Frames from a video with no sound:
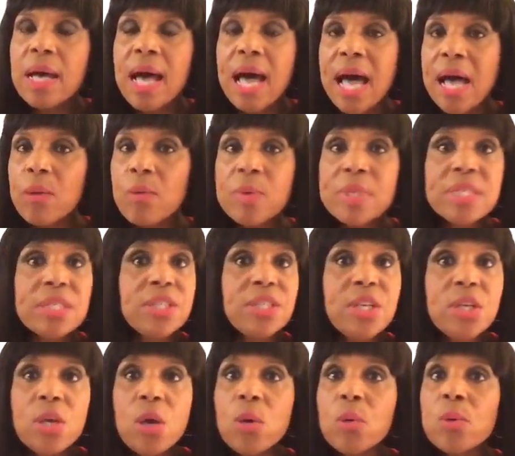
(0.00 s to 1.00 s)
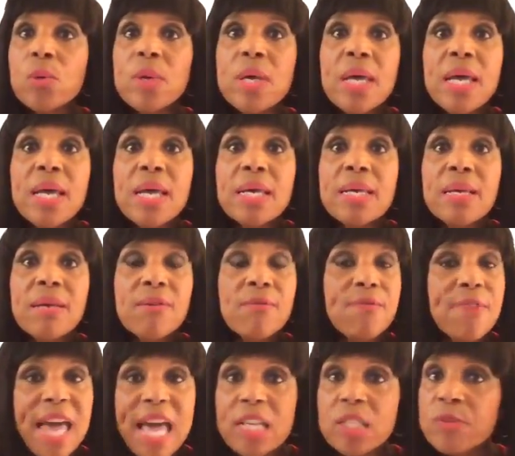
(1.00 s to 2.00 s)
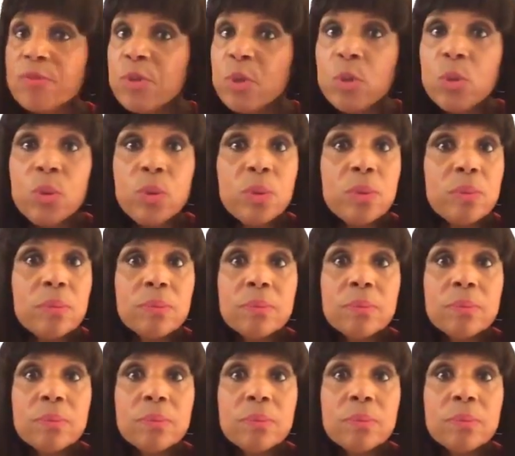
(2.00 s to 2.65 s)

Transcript: I was, fast food.